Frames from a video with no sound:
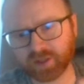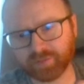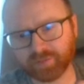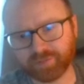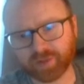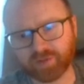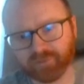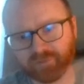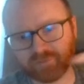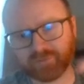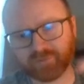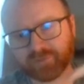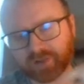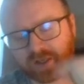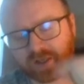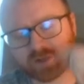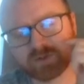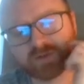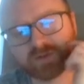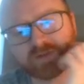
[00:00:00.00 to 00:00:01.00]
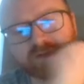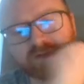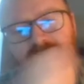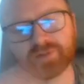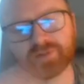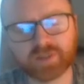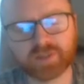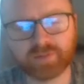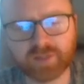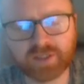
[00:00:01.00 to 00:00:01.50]
above the England
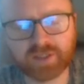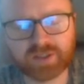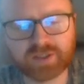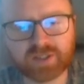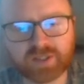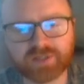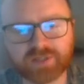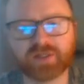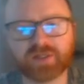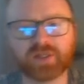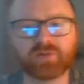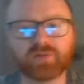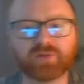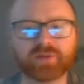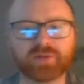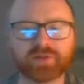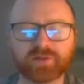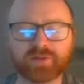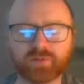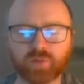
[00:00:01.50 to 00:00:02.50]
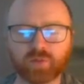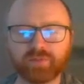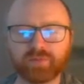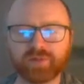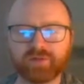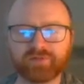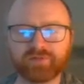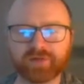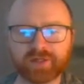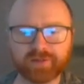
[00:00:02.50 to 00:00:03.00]
in my lichess study was
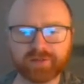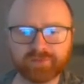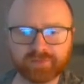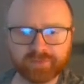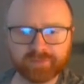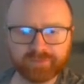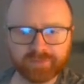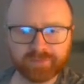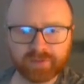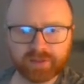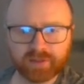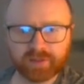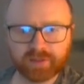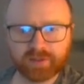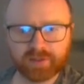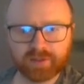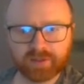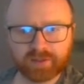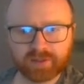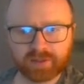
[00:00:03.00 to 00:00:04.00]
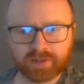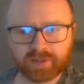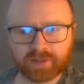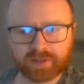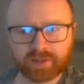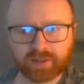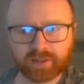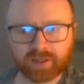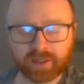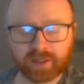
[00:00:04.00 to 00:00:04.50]
1b5.
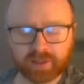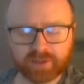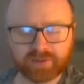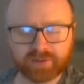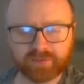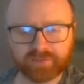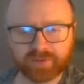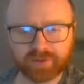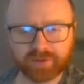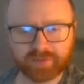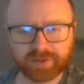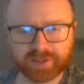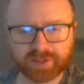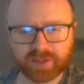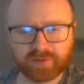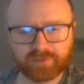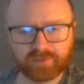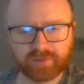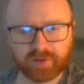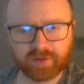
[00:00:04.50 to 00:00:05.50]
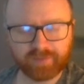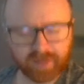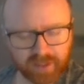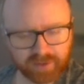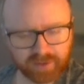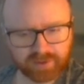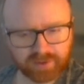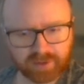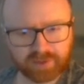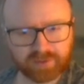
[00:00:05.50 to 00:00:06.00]
And I literally thought to myself, have I
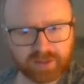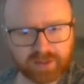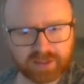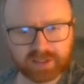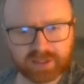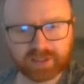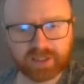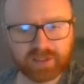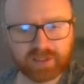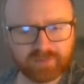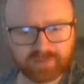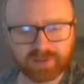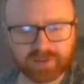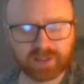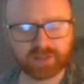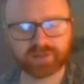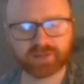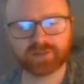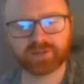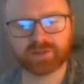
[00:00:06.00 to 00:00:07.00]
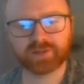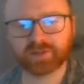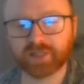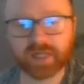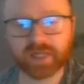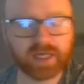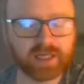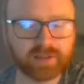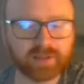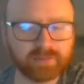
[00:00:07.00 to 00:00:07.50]
actually created a line for this? And
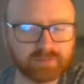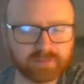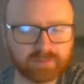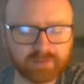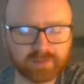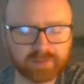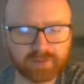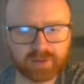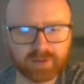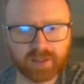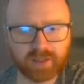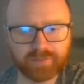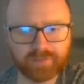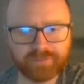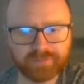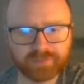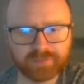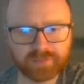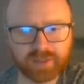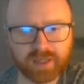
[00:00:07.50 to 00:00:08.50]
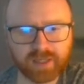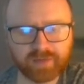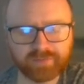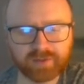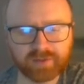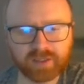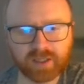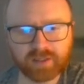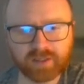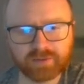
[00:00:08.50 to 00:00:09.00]
I hadn't. I
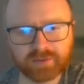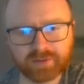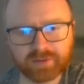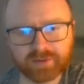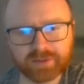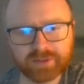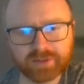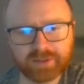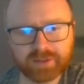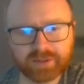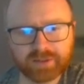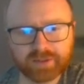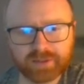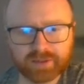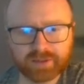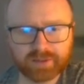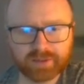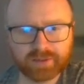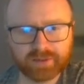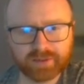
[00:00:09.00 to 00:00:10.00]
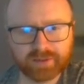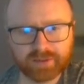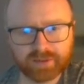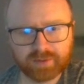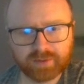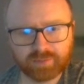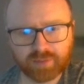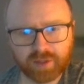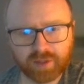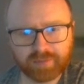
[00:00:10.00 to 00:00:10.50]
haven't yet.
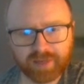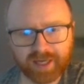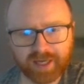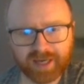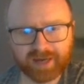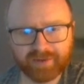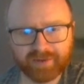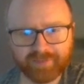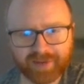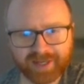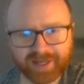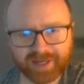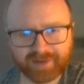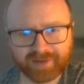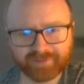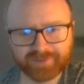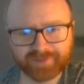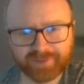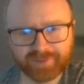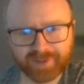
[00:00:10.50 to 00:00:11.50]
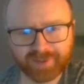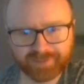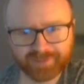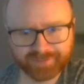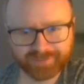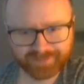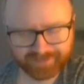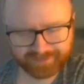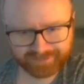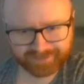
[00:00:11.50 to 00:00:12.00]
But I might have to now,
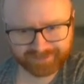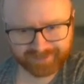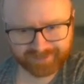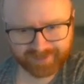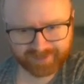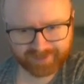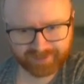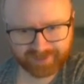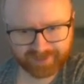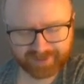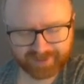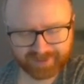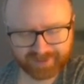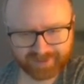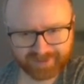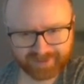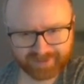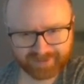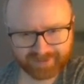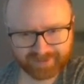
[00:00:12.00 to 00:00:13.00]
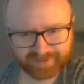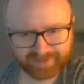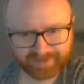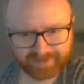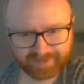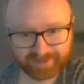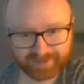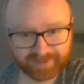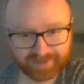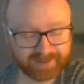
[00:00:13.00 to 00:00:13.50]
which is
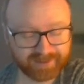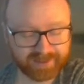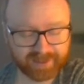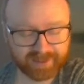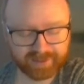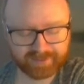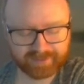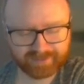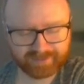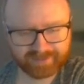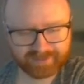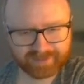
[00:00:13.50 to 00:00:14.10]
insane.